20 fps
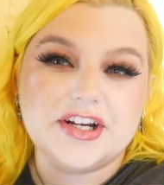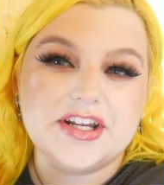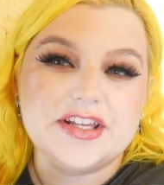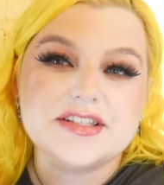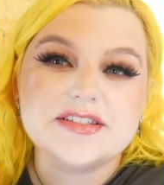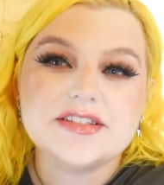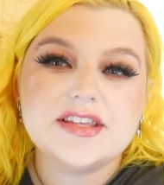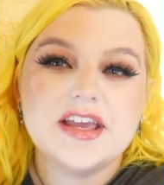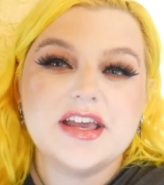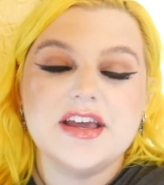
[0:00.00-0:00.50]

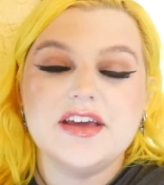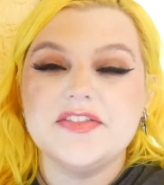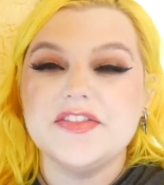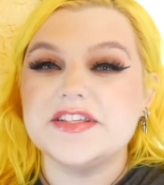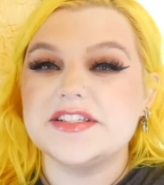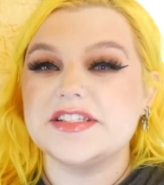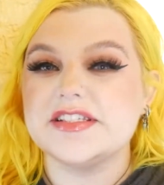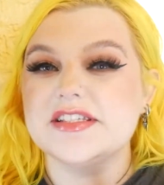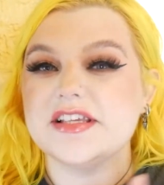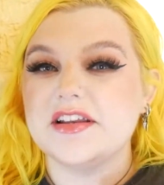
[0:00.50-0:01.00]
is
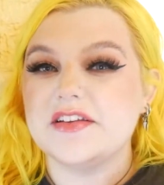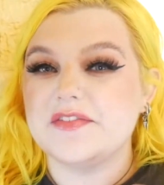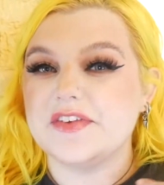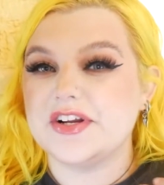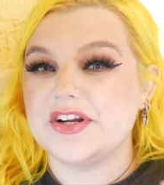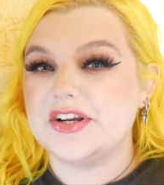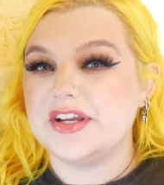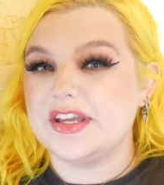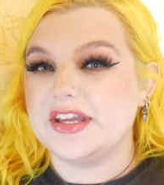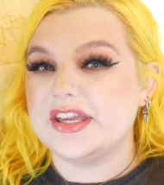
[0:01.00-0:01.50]
this isn't a
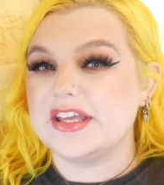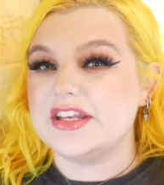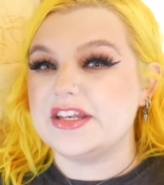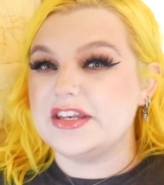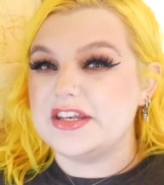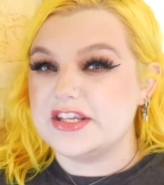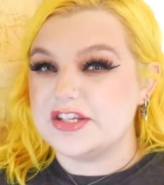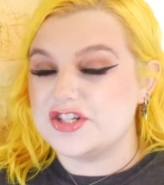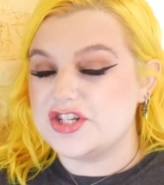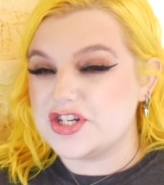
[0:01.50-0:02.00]
very
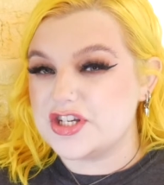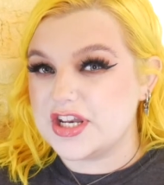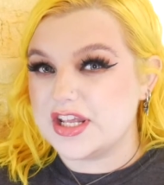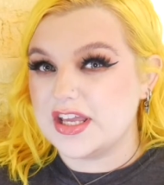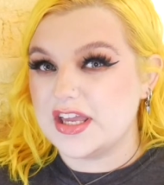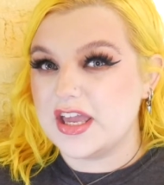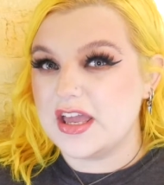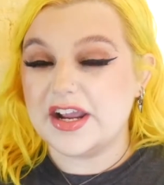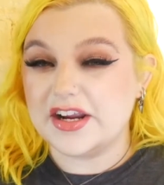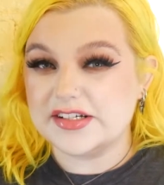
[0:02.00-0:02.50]

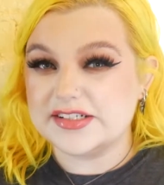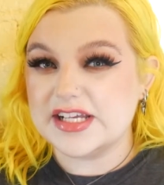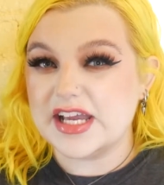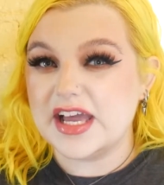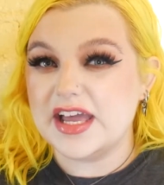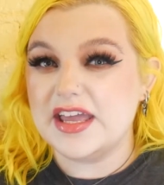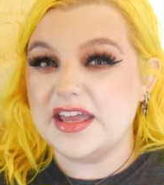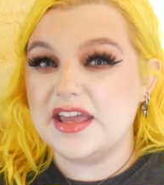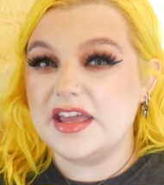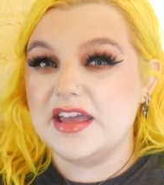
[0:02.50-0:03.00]
conditioning hair
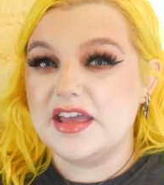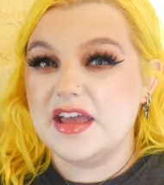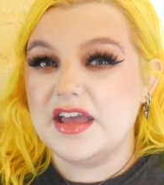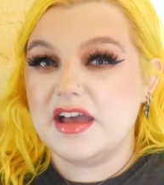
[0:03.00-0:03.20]
dye.